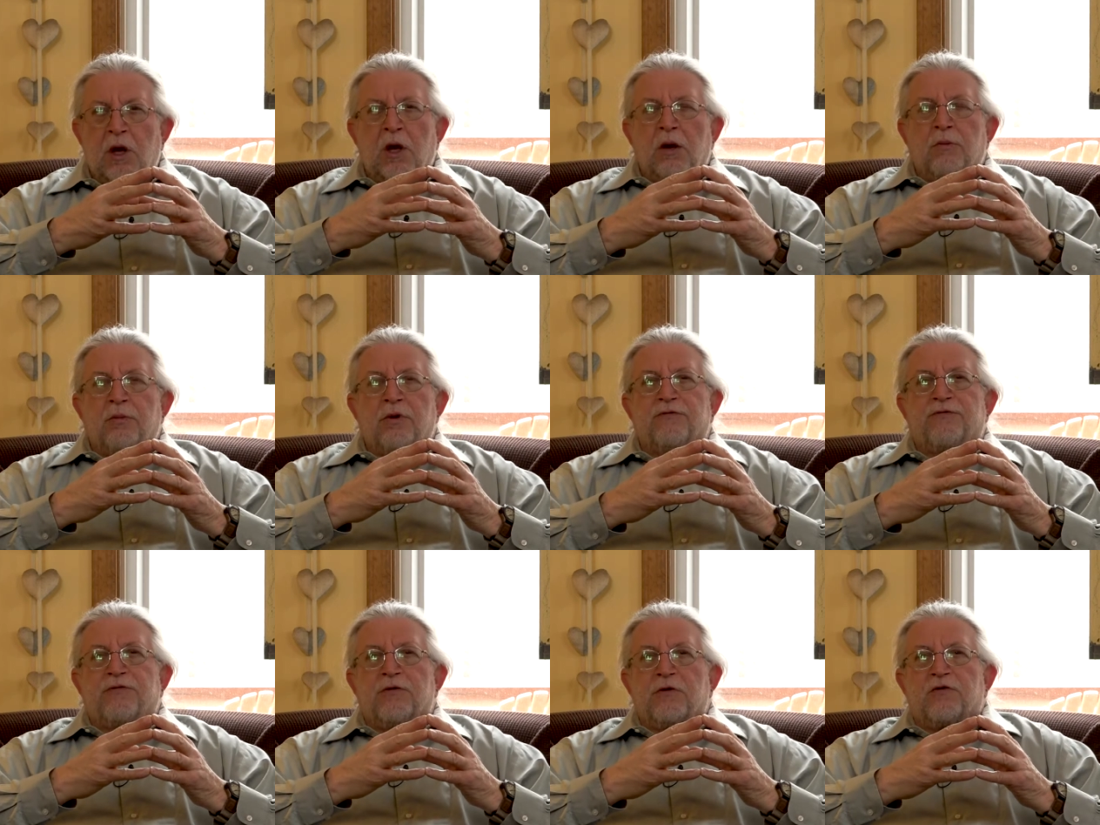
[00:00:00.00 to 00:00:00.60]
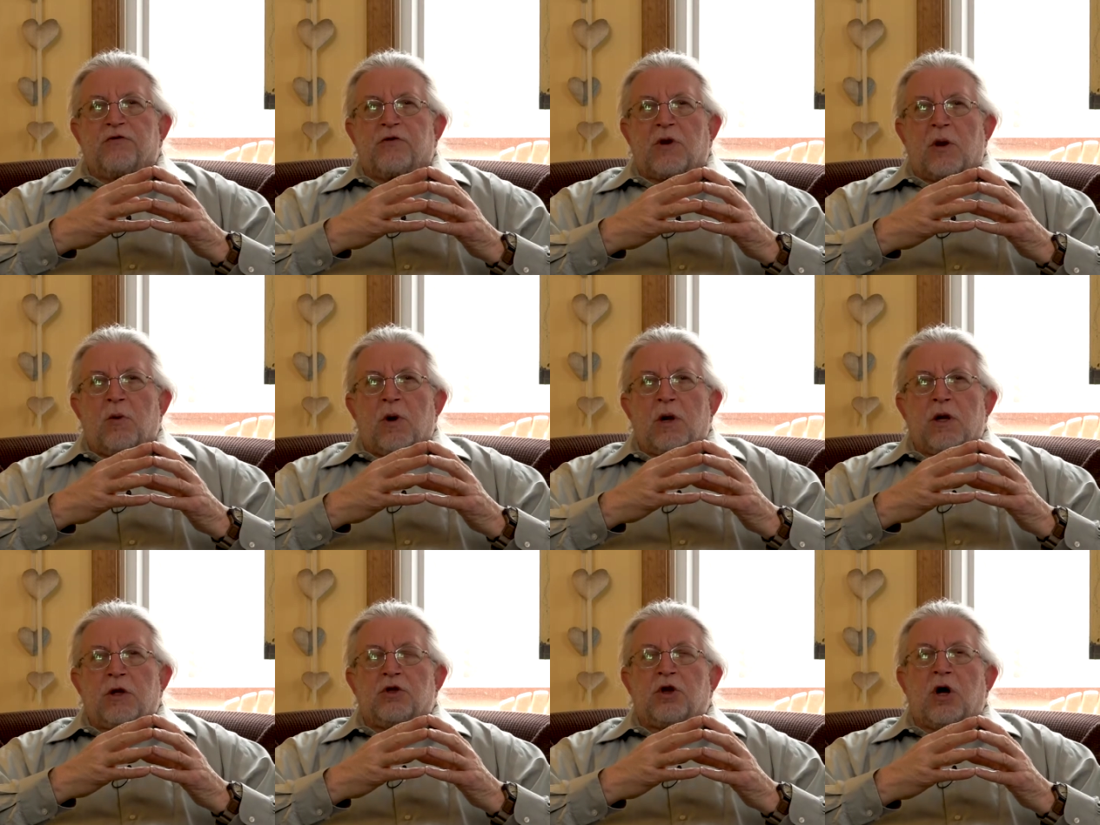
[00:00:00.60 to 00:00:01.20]
But first, I
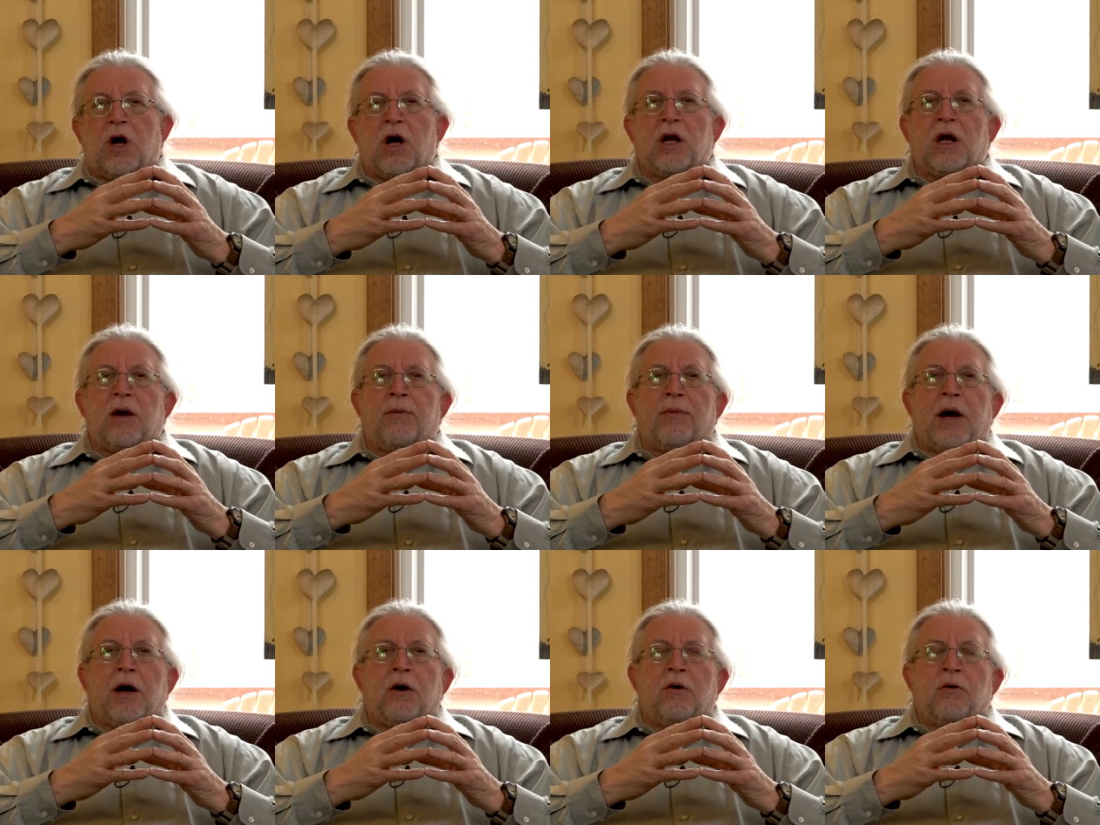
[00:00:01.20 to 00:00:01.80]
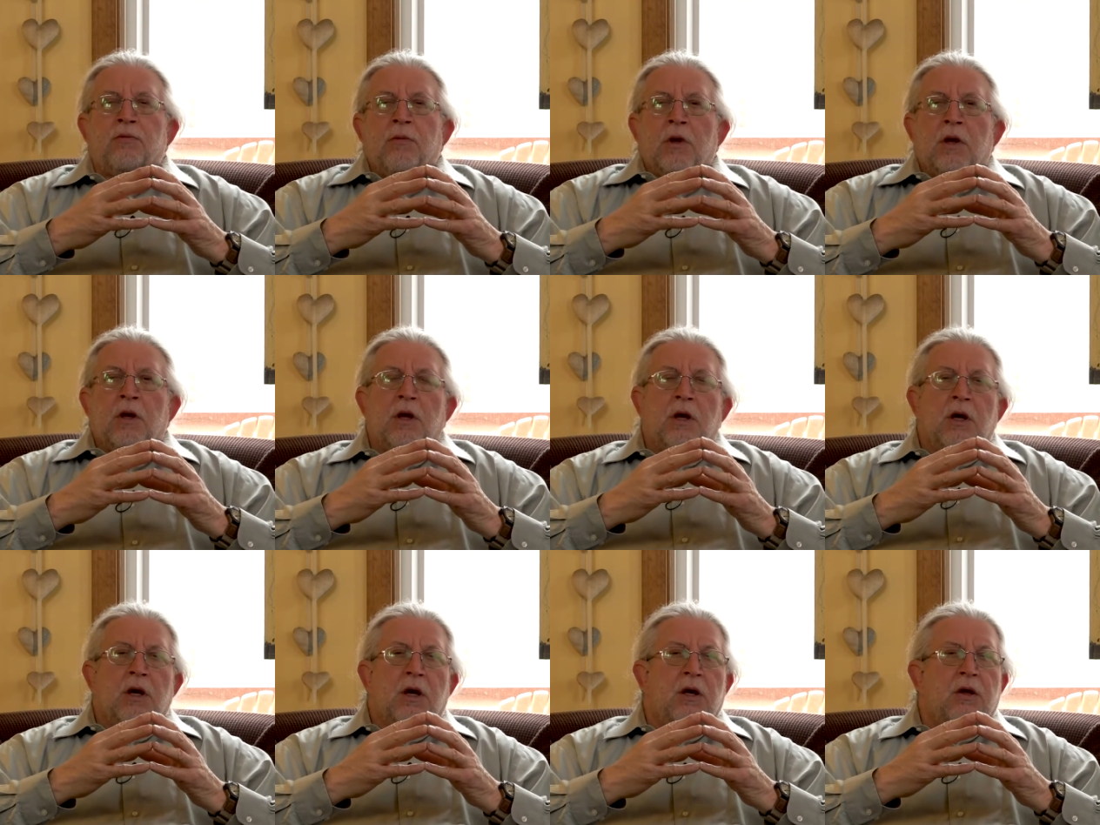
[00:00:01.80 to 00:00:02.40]
want to talk about
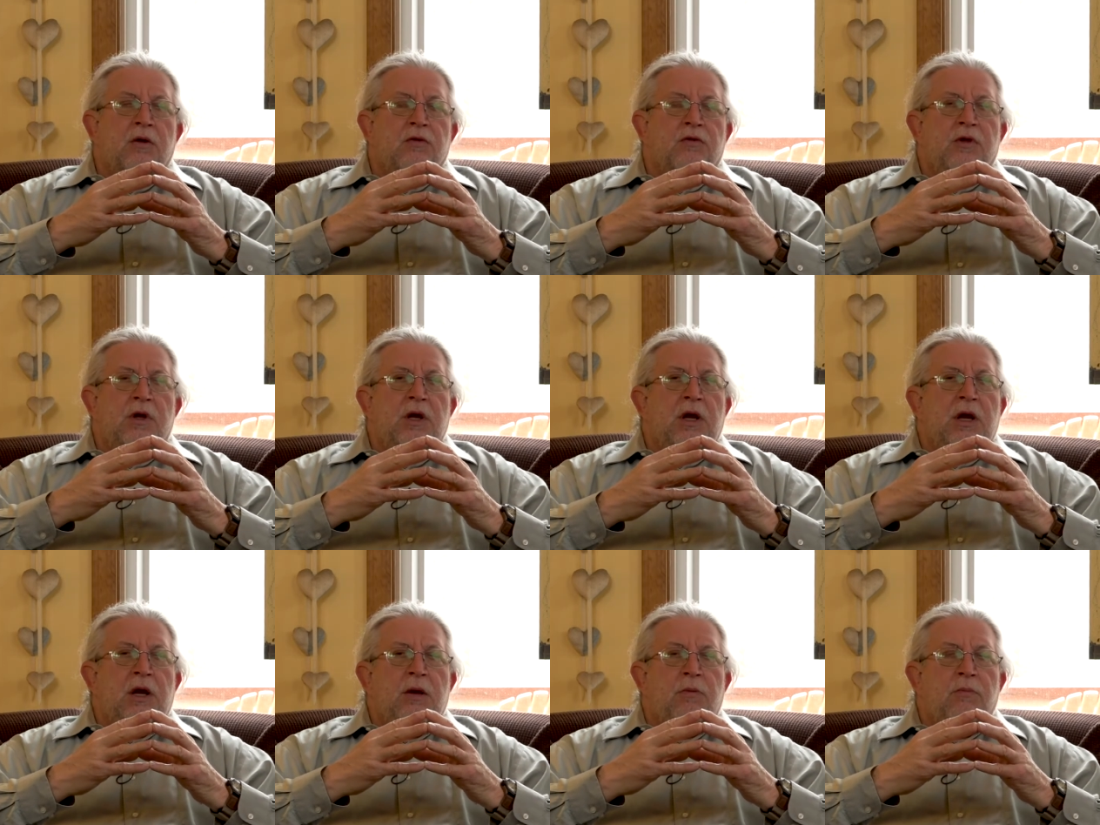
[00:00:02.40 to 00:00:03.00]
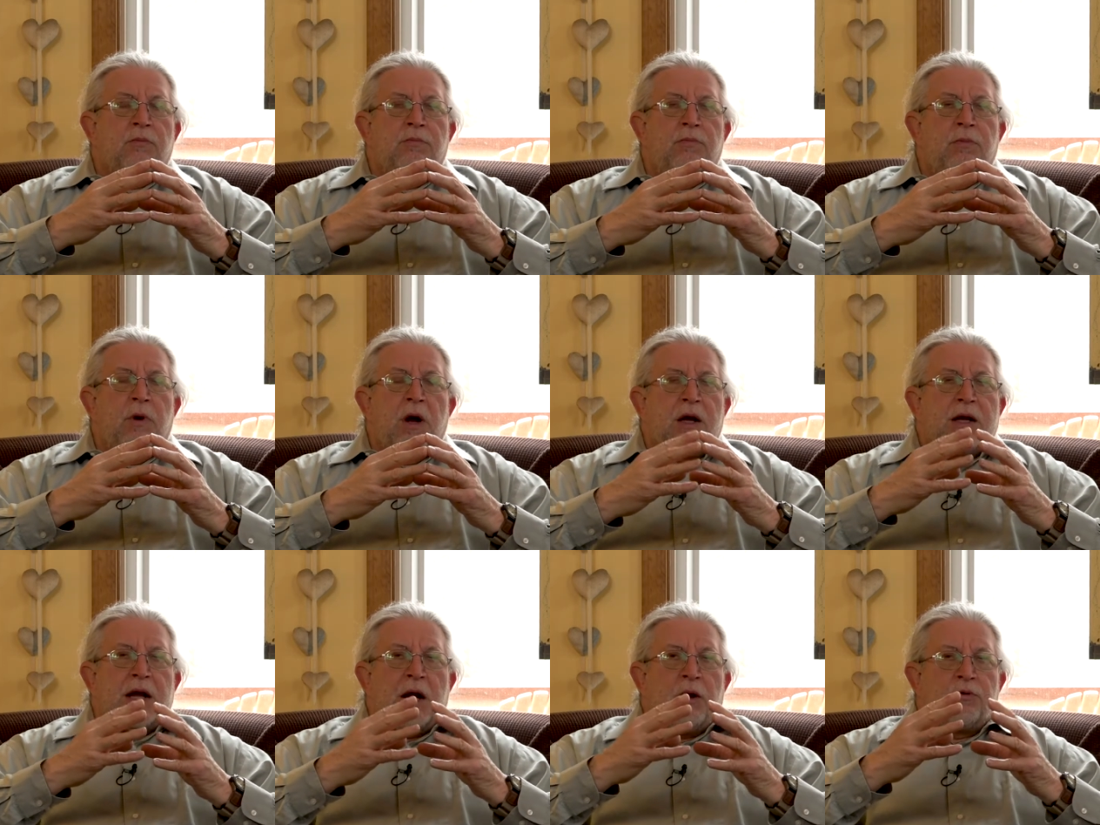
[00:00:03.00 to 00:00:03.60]
the
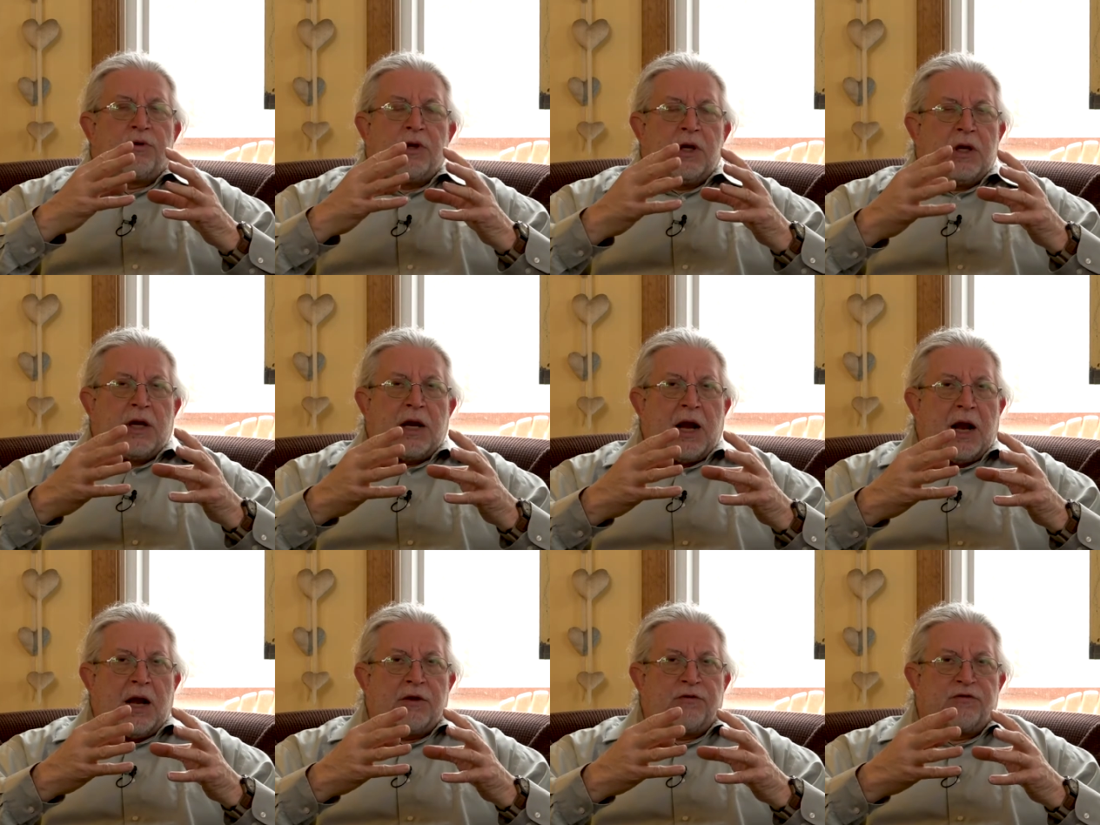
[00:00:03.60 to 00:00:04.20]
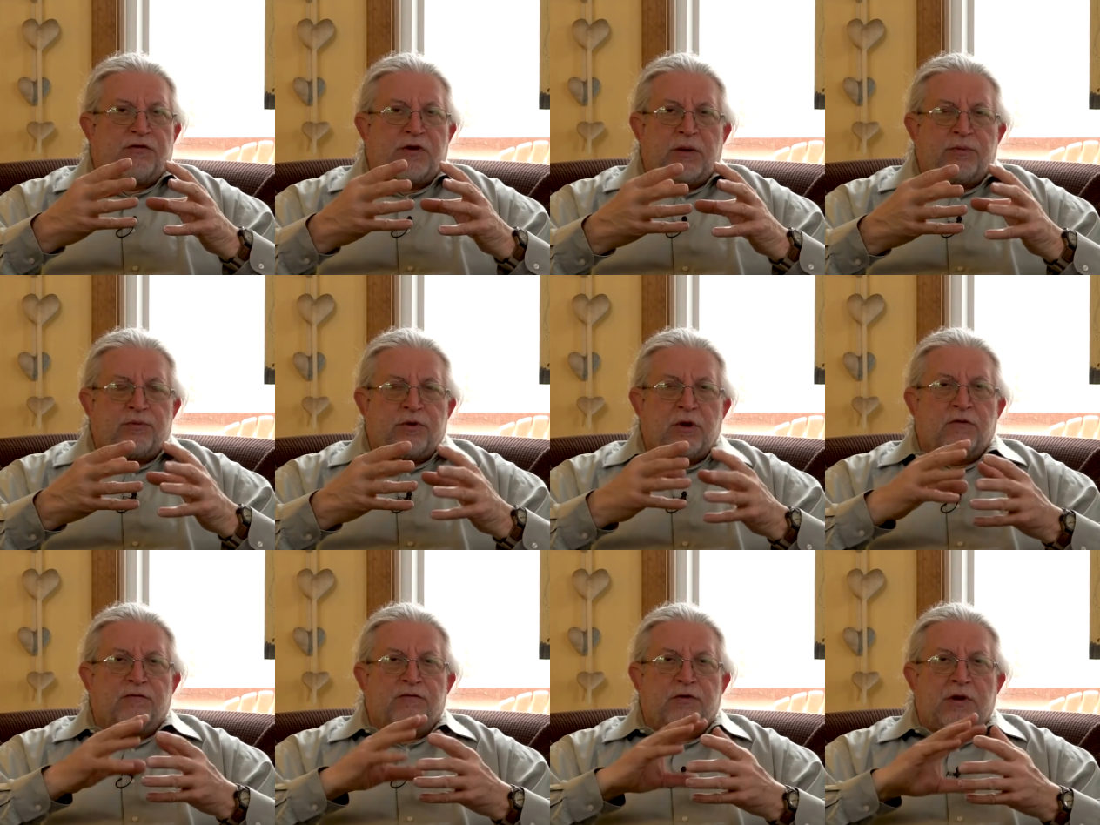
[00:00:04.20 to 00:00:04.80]
accounting concept
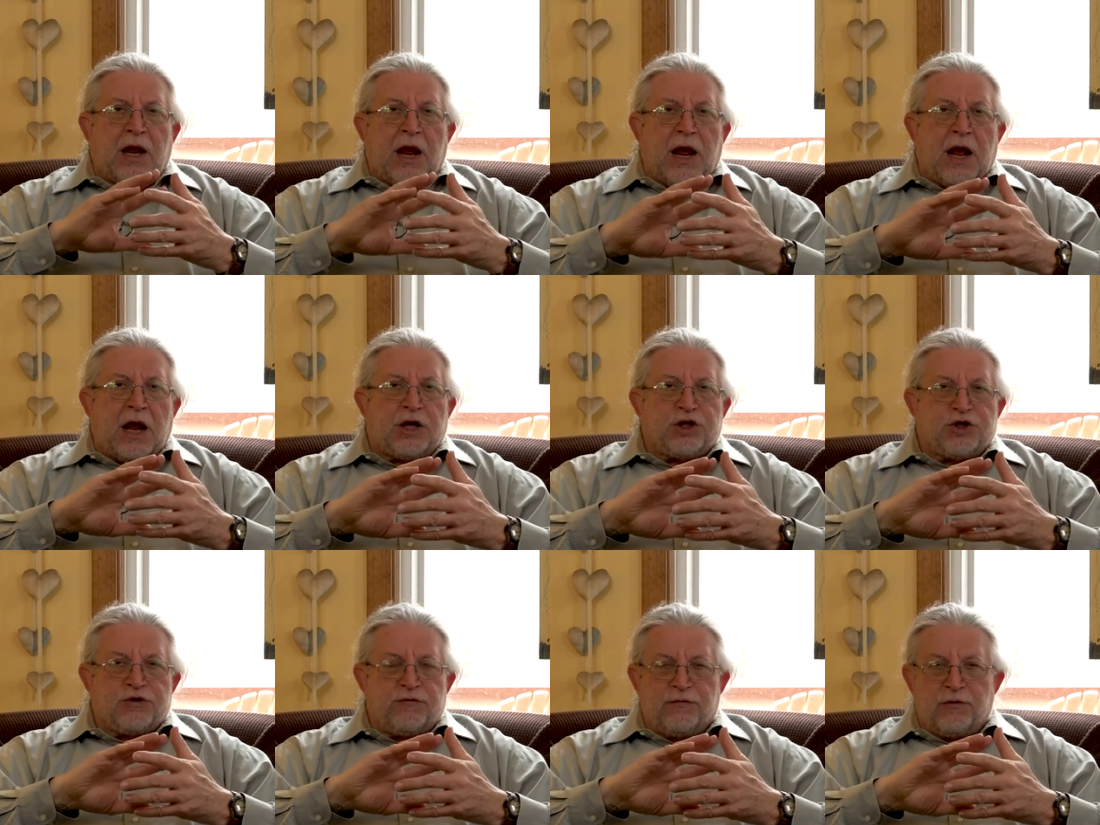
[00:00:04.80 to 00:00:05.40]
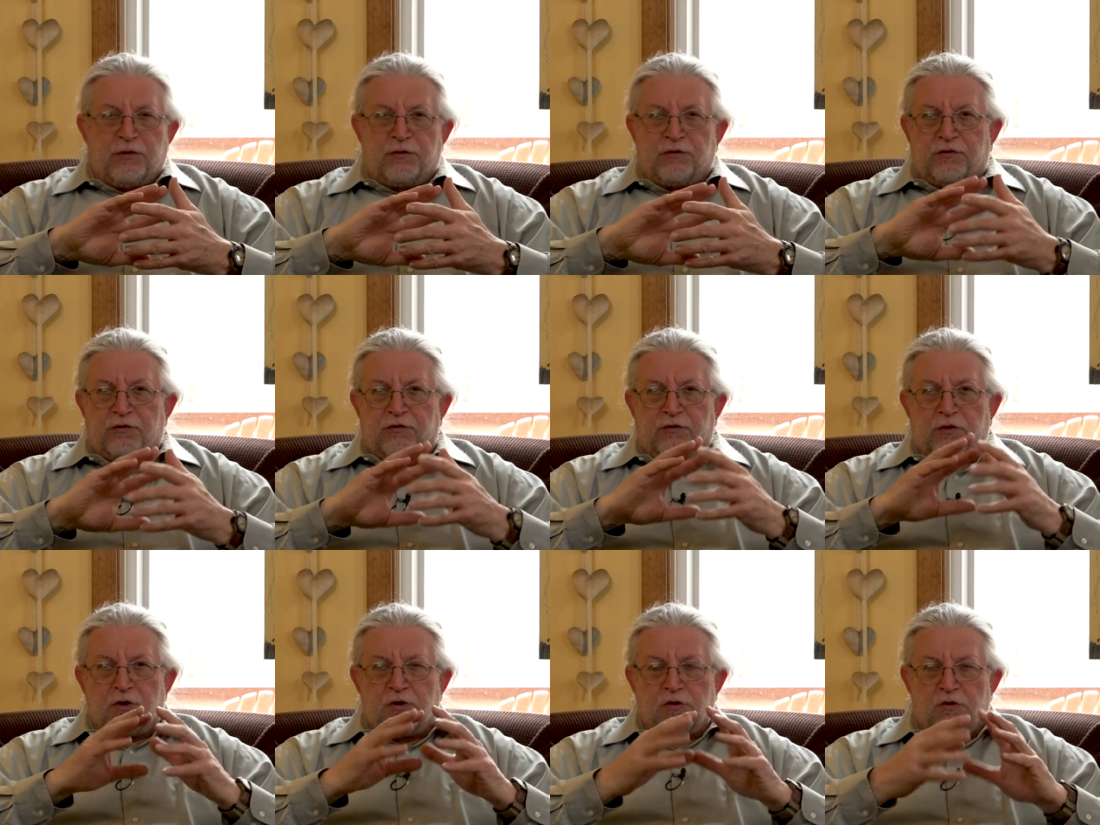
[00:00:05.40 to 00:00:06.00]
of cash
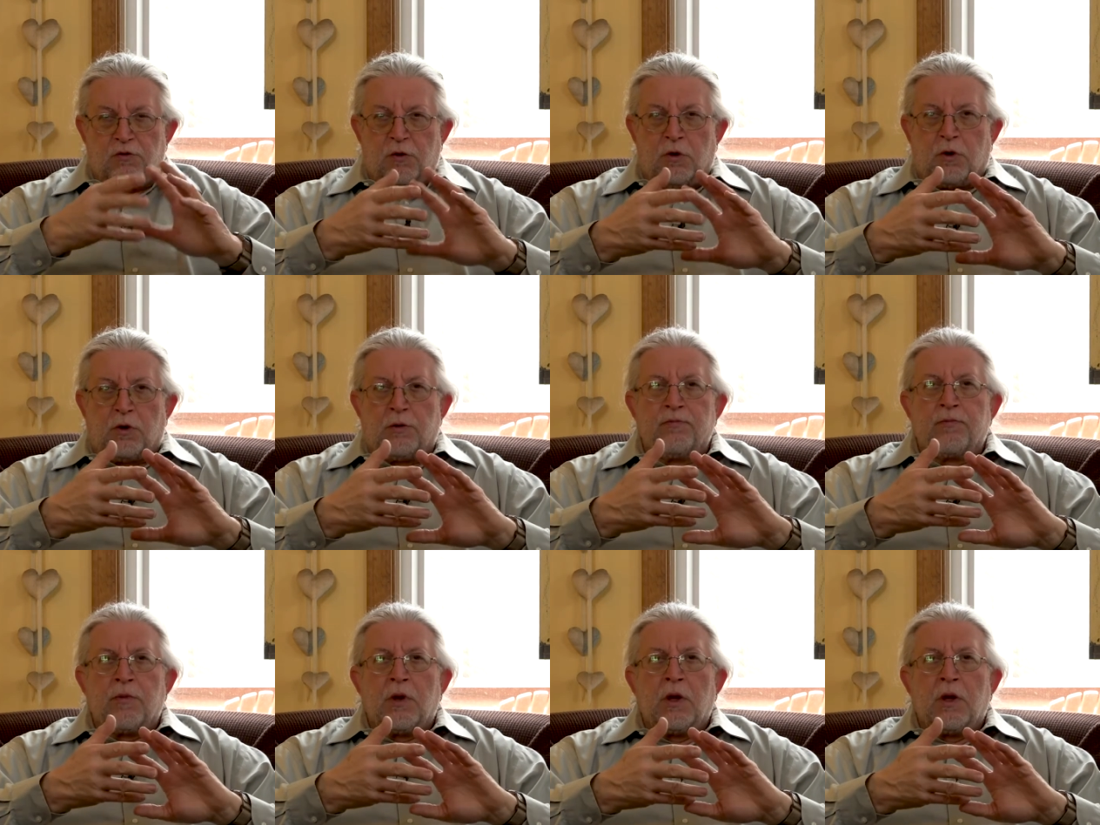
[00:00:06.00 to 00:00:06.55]
versus accrual.